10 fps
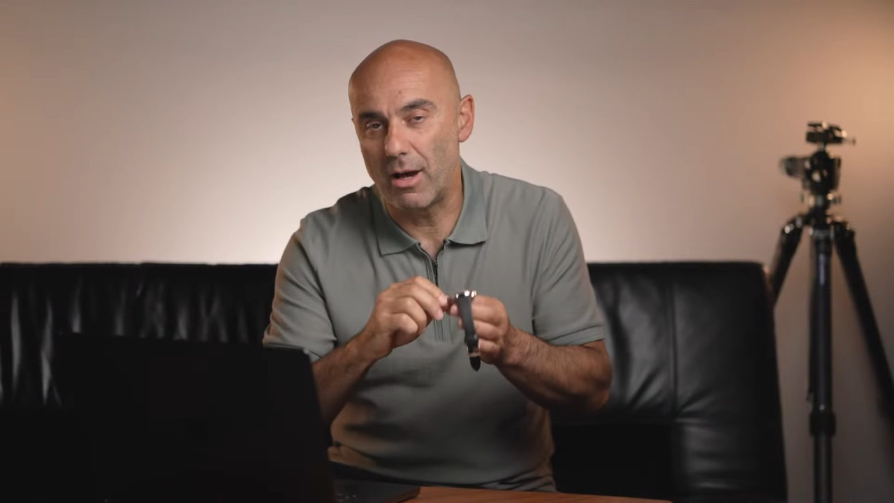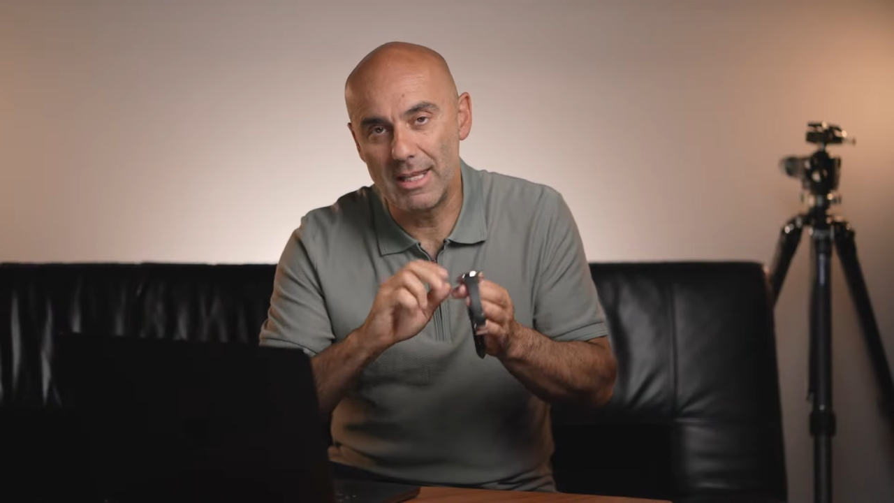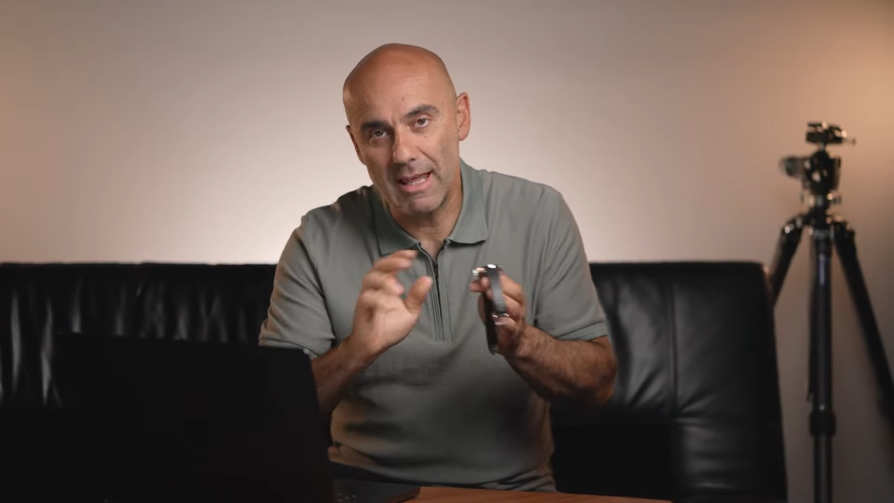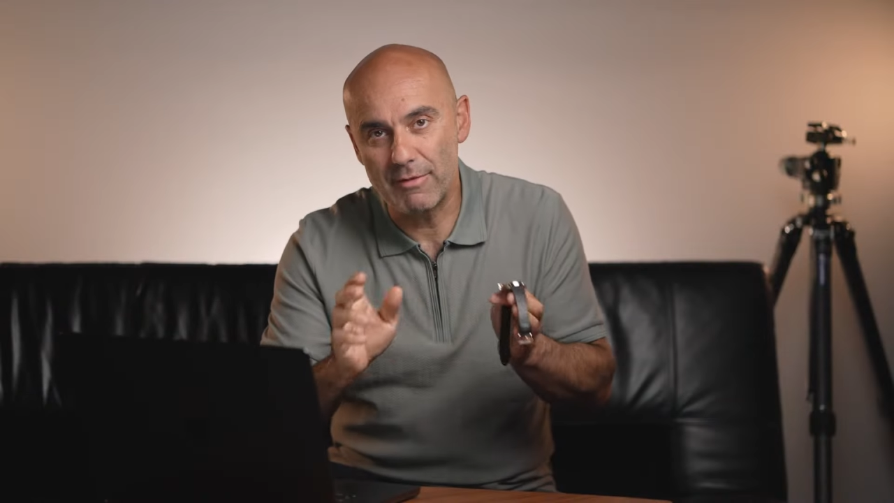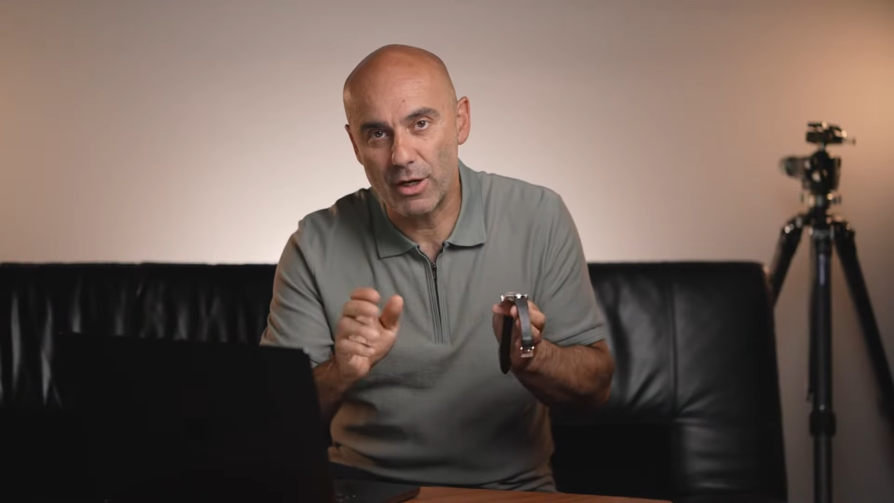I
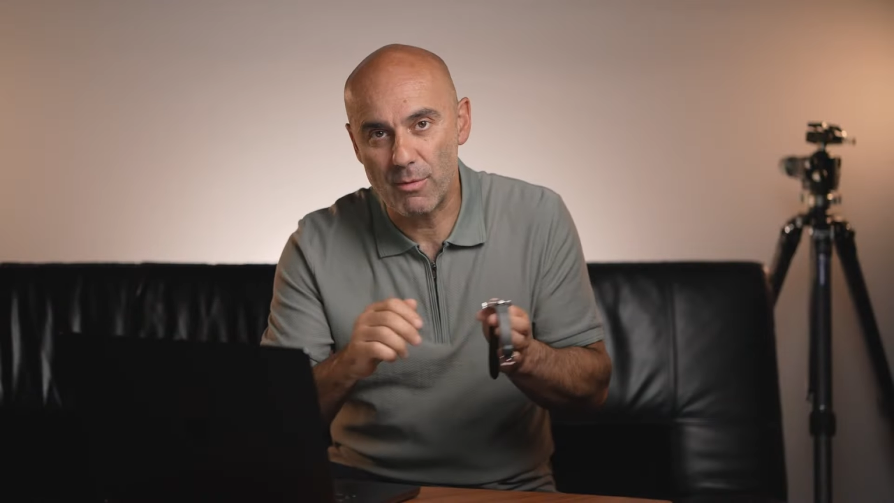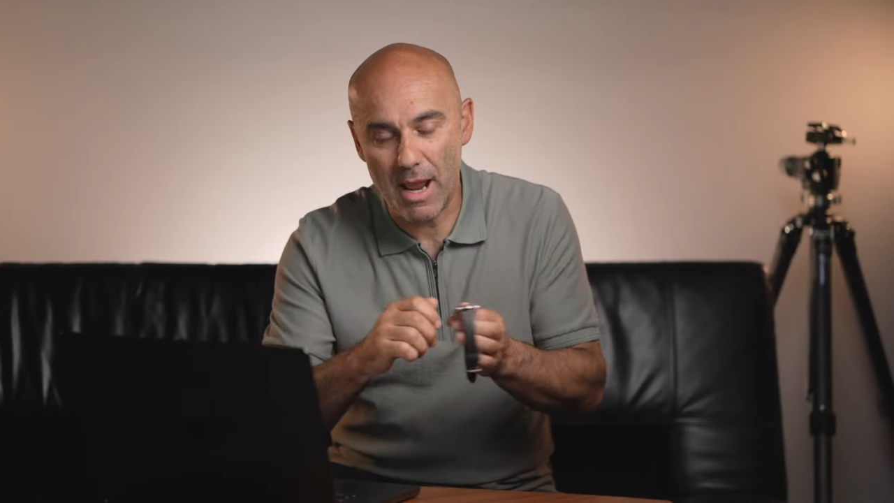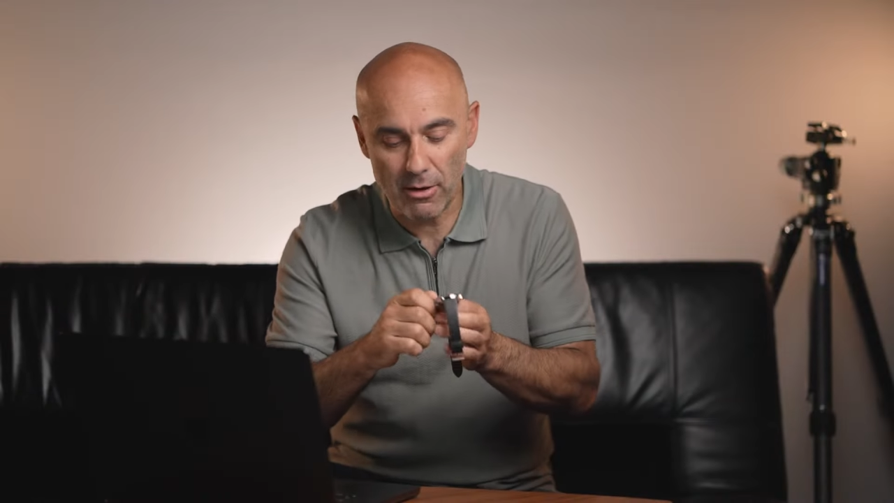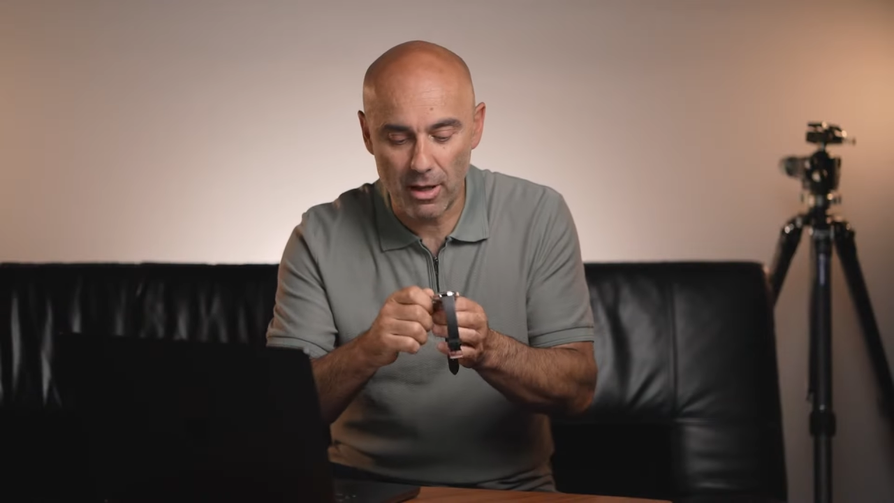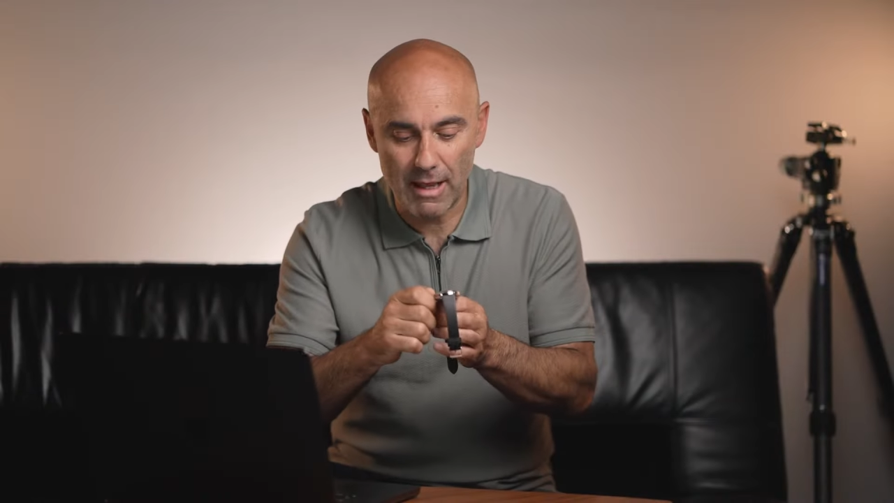love the
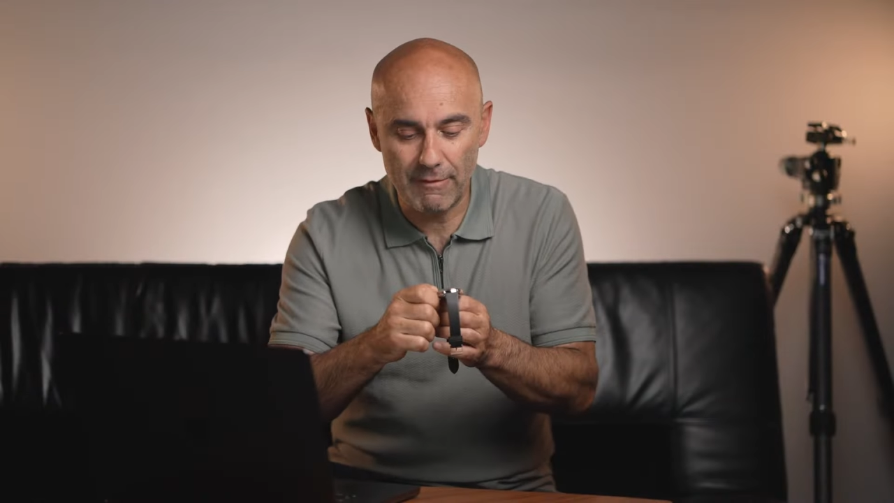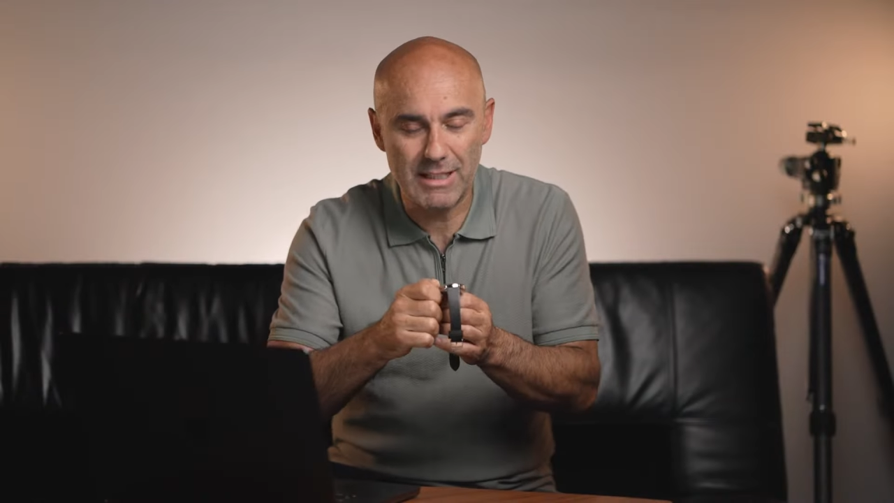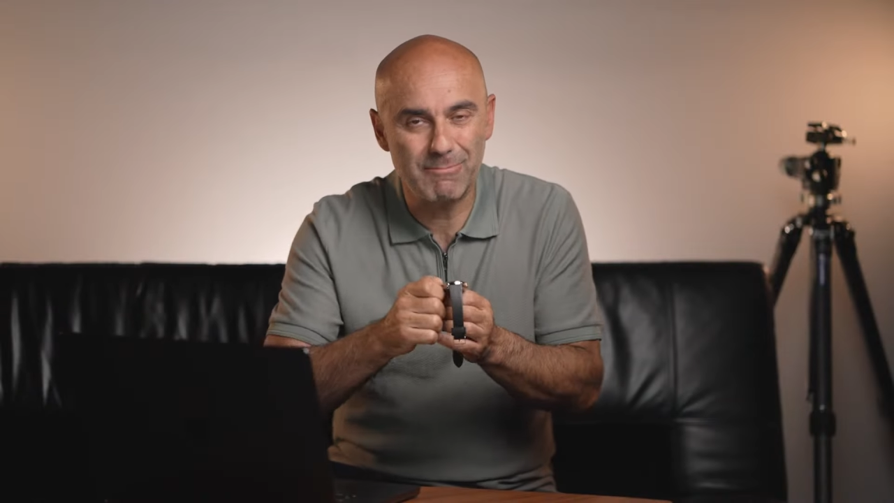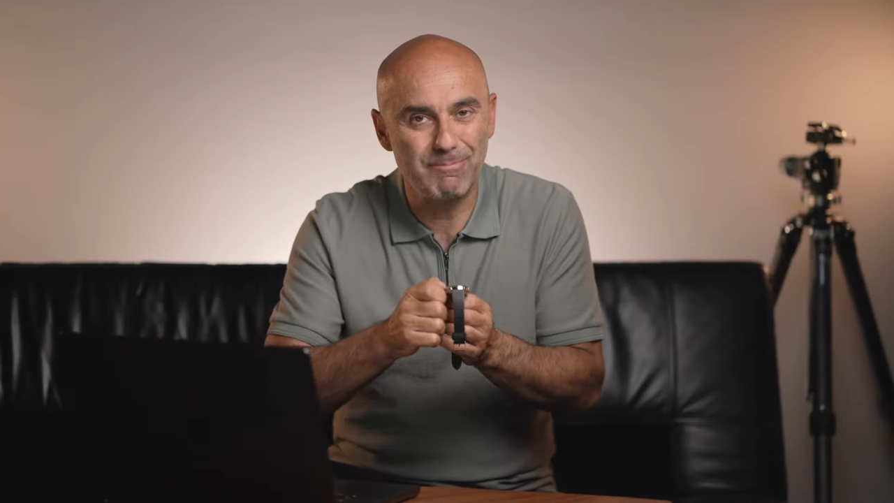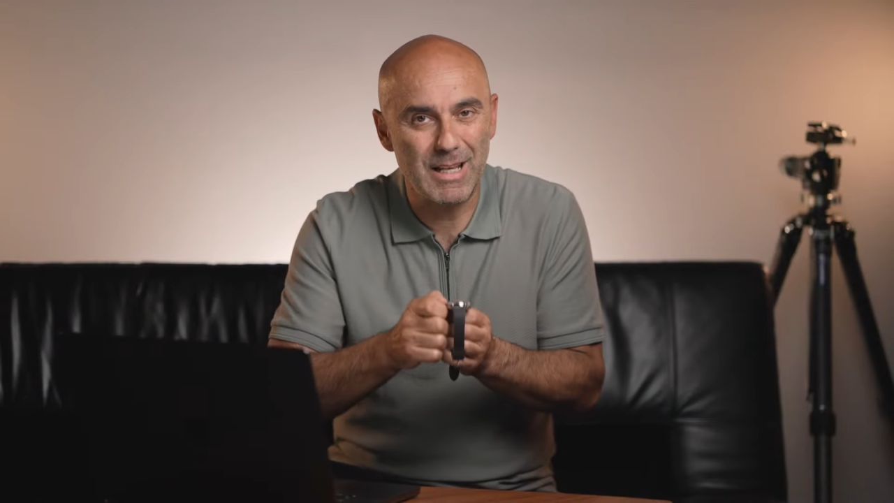crown, I love
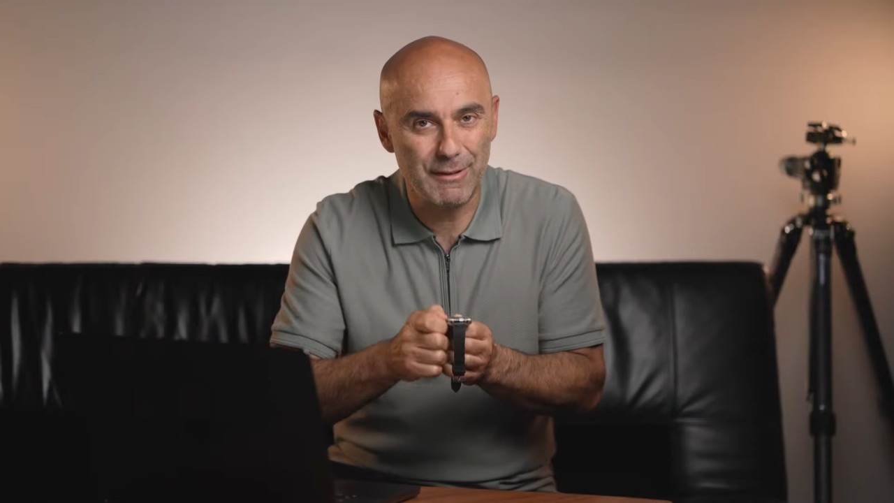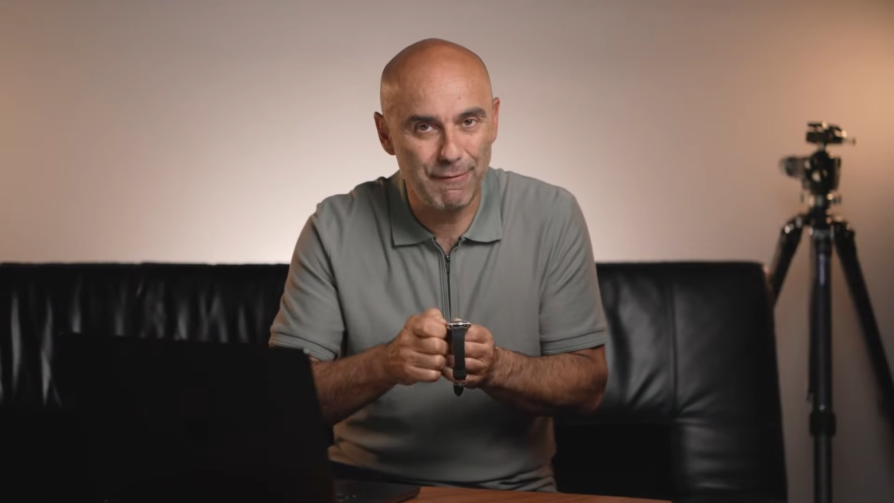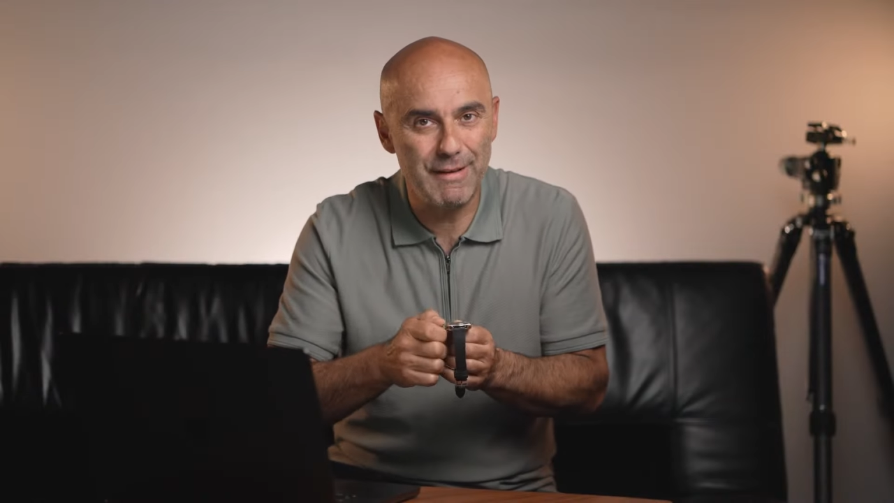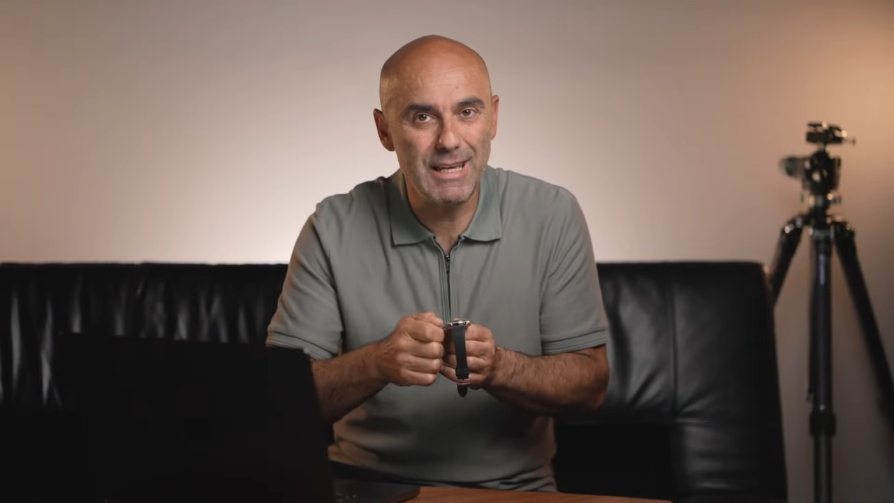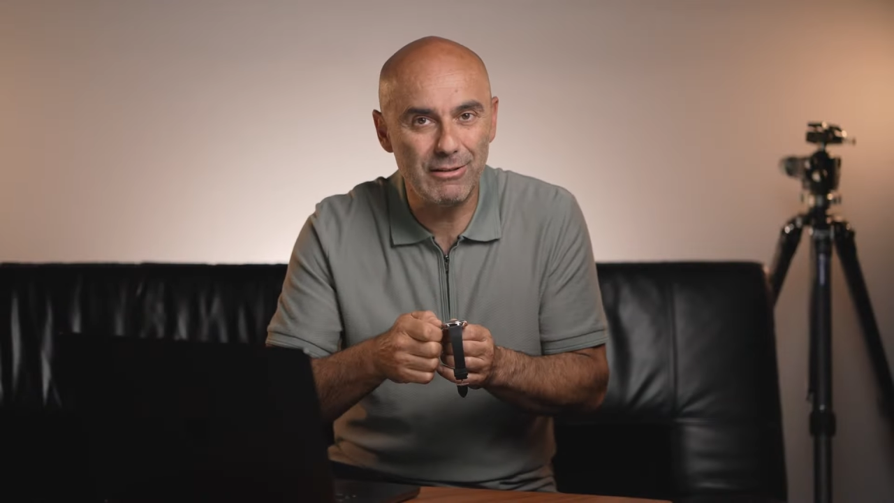its
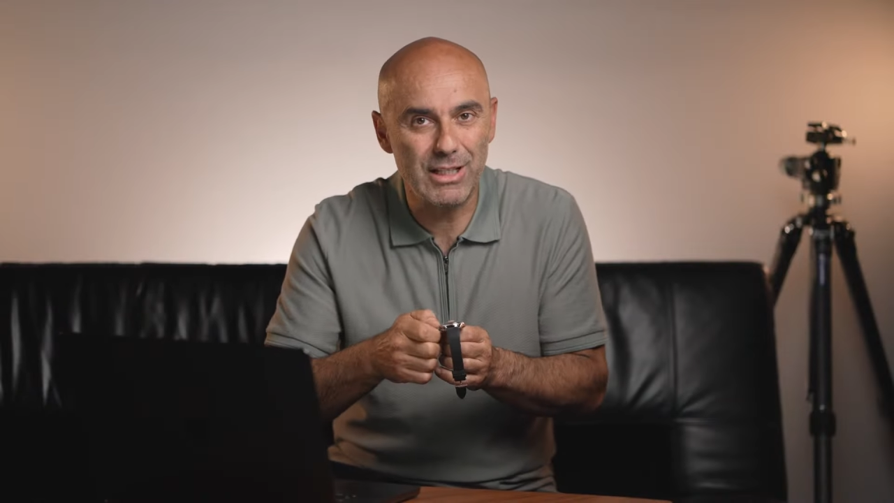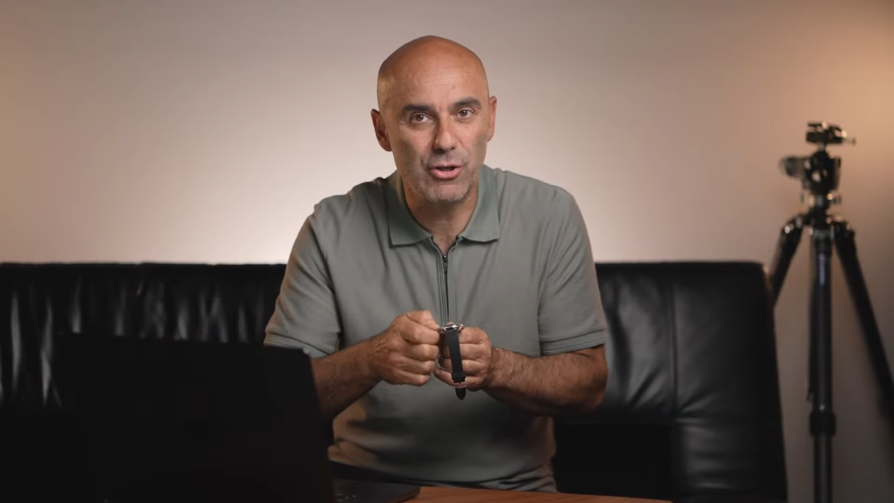feel, its